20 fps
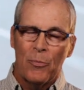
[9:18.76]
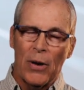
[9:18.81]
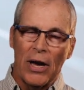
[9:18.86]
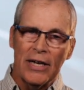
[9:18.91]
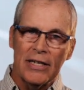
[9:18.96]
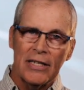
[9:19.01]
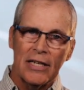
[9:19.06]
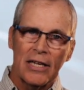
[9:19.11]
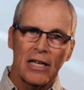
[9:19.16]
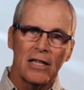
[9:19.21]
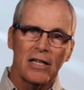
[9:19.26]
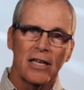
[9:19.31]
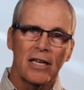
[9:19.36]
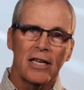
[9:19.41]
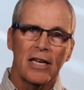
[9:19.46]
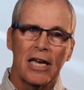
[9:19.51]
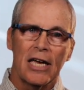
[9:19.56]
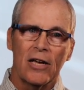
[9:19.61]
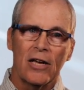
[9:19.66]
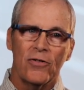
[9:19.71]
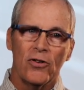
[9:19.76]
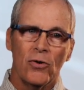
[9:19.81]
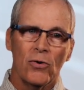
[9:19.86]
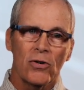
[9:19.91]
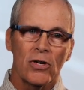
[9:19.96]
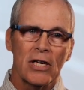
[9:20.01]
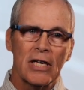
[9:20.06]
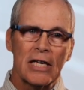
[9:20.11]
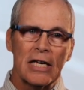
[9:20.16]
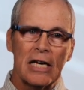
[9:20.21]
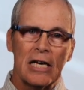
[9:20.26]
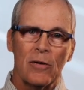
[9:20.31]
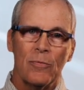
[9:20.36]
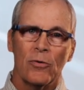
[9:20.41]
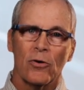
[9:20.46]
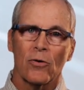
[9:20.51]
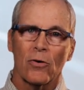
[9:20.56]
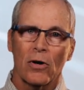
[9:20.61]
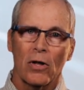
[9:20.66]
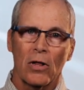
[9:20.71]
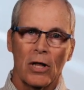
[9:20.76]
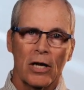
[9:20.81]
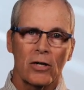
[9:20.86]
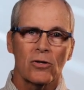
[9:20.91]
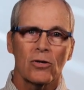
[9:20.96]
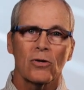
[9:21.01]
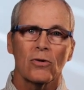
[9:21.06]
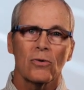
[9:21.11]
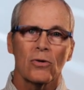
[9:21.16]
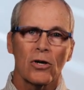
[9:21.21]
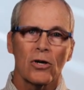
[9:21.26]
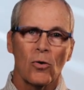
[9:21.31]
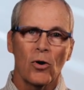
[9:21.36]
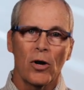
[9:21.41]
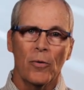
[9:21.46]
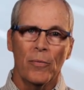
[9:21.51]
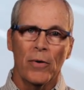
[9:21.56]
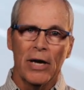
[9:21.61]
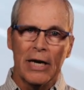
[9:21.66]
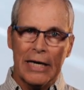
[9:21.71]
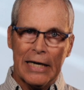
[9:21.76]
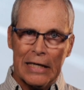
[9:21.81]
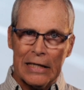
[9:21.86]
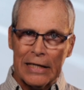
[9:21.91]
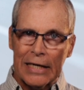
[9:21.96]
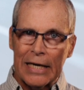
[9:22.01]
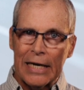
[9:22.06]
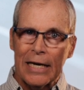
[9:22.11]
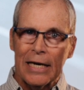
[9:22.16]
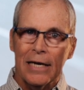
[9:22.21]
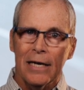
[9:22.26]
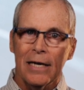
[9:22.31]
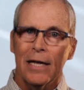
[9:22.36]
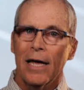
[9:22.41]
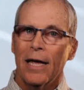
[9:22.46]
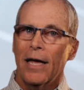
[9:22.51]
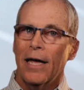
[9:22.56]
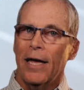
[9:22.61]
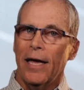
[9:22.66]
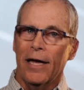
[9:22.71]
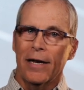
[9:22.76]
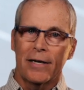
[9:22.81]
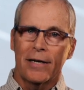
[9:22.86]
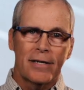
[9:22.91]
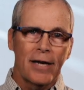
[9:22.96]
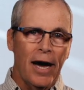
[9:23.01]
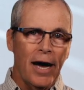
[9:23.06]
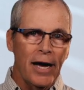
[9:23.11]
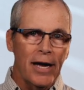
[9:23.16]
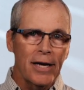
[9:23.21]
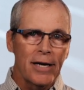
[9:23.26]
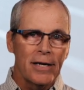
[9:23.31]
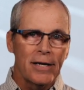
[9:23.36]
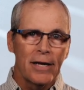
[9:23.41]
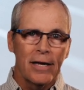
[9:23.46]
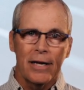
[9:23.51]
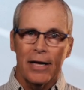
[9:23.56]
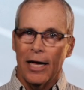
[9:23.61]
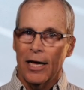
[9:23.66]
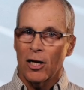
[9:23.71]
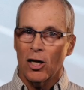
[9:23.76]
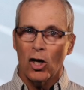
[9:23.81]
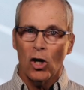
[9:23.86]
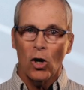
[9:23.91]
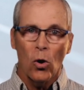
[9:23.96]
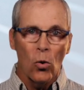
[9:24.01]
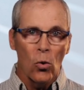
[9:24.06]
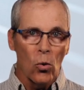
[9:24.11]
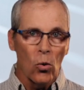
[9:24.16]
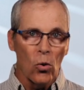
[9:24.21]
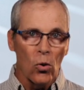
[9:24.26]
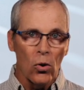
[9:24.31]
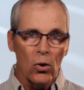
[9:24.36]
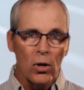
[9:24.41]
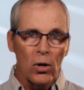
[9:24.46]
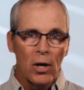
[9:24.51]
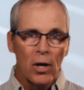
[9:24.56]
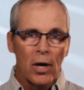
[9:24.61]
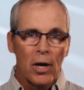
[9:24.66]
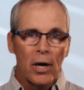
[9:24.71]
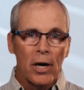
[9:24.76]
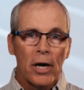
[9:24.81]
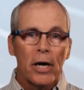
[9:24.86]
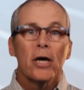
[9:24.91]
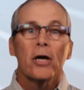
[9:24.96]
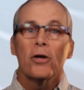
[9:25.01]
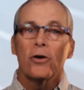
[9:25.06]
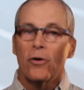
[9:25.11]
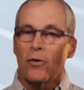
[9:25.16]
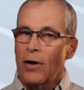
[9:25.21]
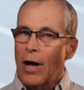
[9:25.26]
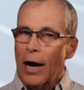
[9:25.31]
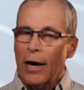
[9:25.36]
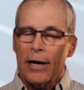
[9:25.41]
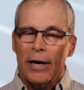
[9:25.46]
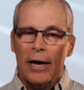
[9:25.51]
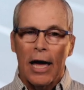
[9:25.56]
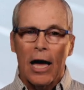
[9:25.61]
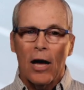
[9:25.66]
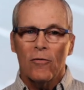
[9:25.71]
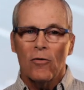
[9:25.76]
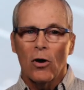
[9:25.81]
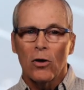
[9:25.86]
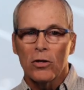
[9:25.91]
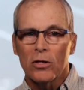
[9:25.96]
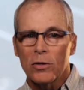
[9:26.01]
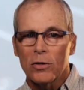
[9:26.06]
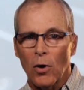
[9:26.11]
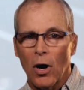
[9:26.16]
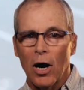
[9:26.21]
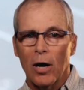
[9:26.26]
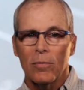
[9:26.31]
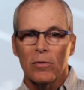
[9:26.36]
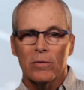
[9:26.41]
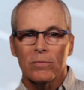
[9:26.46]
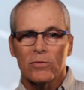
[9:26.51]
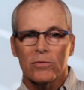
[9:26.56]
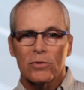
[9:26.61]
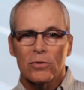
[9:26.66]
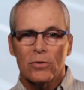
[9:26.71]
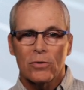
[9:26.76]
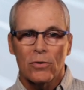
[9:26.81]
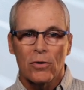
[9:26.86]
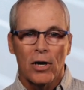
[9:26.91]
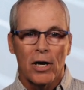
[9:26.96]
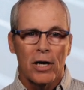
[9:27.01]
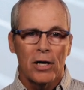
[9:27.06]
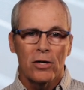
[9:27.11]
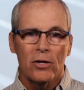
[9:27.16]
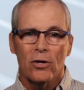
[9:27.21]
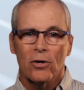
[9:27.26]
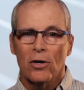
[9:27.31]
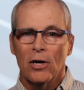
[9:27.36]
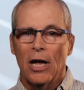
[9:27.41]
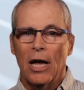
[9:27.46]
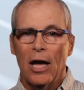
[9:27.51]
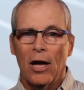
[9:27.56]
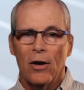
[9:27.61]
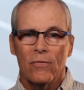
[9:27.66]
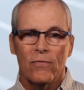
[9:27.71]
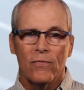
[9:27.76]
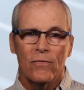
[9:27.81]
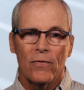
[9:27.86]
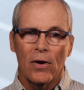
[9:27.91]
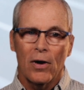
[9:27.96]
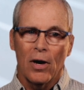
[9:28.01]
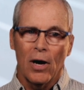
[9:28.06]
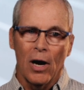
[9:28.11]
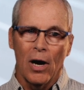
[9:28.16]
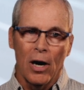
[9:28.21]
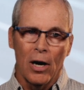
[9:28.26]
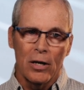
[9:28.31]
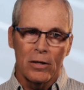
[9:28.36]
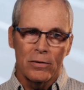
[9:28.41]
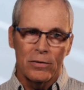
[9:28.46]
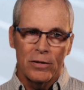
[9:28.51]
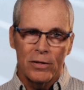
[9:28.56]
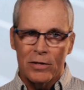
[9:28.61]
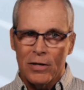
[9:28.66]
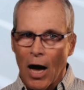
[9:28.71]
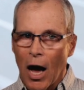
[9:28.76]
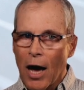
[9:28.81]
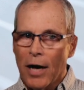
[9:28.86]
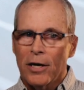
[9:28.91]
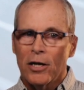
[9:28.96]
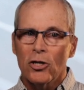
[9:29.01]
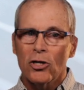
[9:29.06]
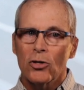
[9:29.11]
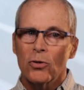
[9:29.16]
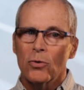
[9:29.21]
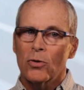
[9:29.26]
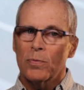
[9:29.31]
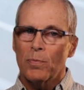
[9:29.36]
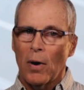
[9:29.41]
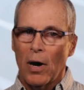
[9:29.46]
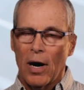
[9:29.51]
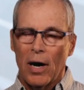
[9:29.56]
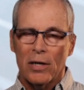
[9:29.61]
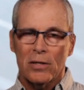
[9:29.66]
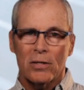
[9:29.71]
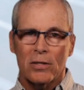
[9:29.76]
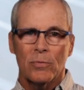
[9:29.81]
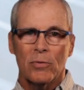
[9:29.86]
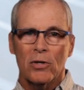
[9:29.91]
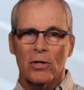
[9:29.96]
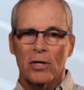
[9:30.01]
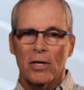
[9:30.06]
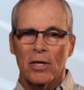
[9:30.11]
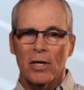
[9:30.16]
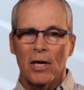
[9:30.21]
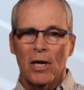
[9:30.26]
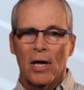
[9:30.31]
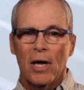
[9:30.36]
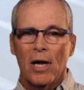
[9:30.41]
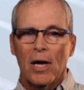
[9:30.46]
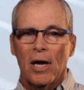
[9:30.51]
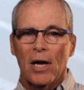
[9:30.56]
basically, if you can keep your electrical equipment clean and tight and cool, you're not going to have all these problems, right? You're going to have design issues possibly,